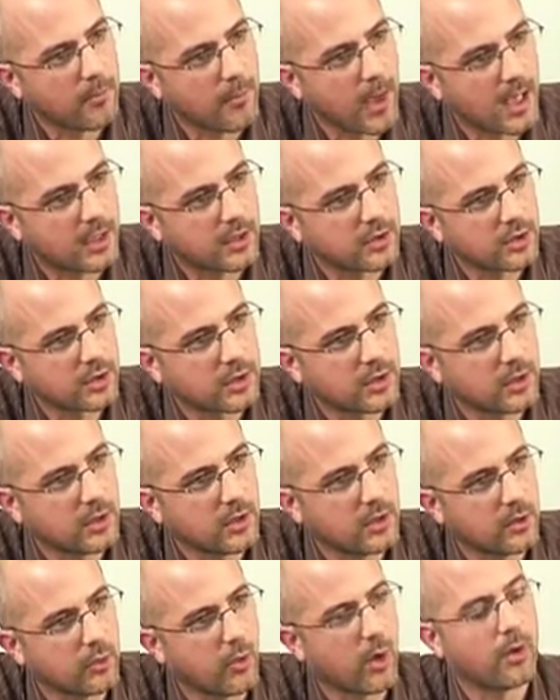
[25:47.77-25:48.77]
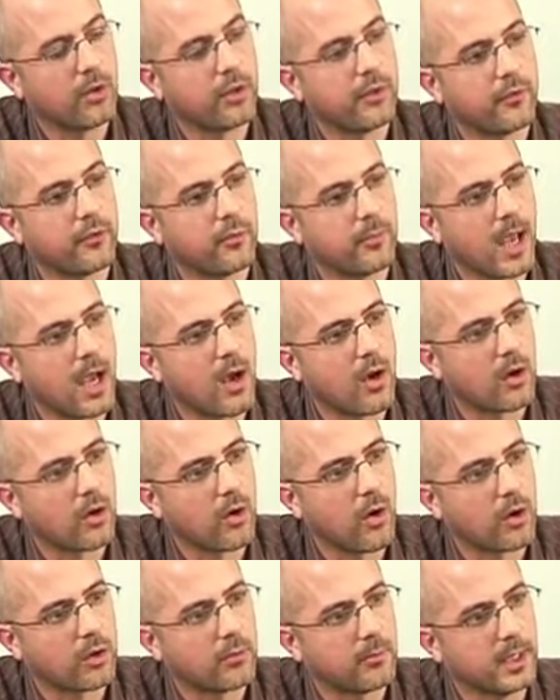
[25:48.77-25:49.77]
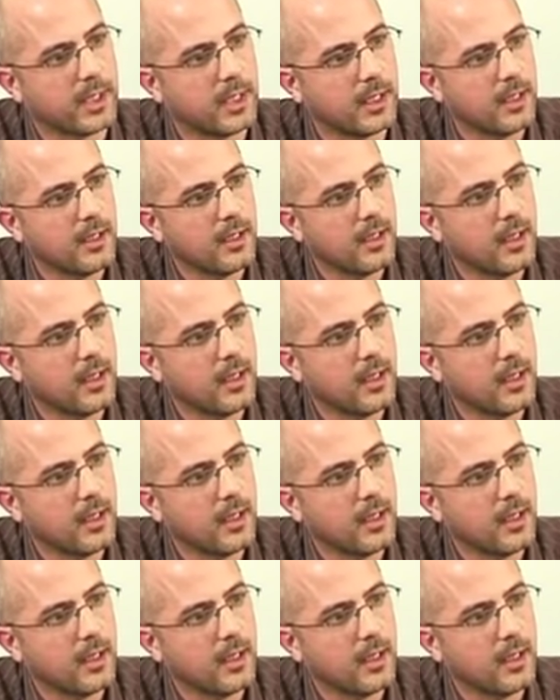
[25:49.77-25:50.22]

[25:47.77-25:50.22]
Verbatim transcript: much growth from our economy,